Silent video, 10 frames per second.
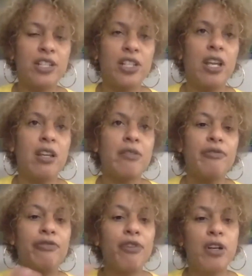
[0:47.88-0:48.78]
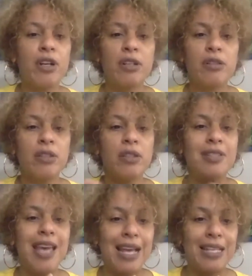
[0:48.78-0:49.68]
in the first
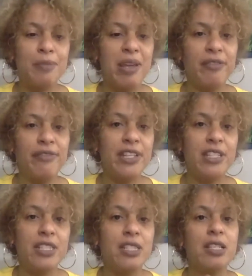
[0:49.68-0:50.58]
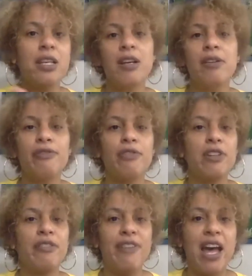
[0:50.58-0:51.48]
election for the tax
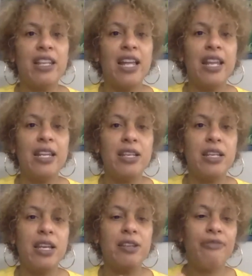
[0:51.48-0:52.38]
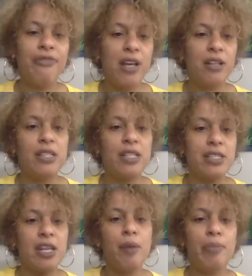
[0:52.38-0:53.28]
benefits, for the fact that
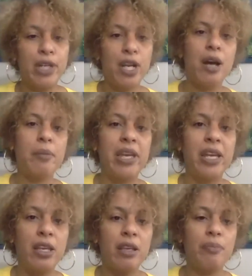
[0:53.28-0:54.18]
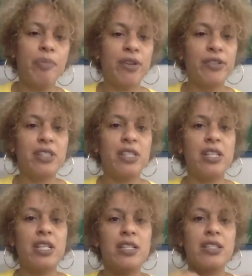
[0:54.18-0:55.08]
it felt he's an up and
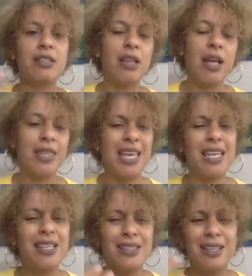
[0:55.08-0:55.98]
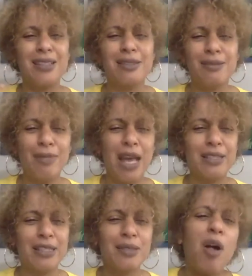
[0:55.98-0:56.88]
coming person. I
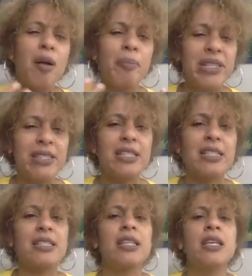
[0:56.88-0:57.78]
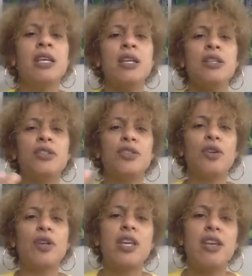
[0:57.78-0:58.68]
think has a small
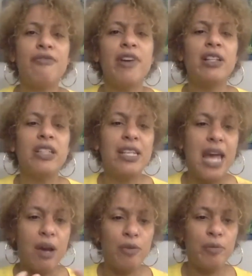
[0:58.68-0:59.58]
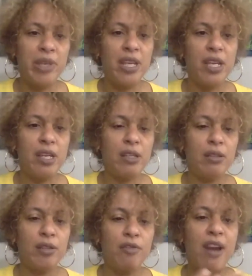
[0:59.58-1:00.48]
business. So he felt
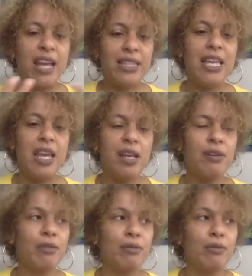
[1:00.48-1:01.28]
that that would be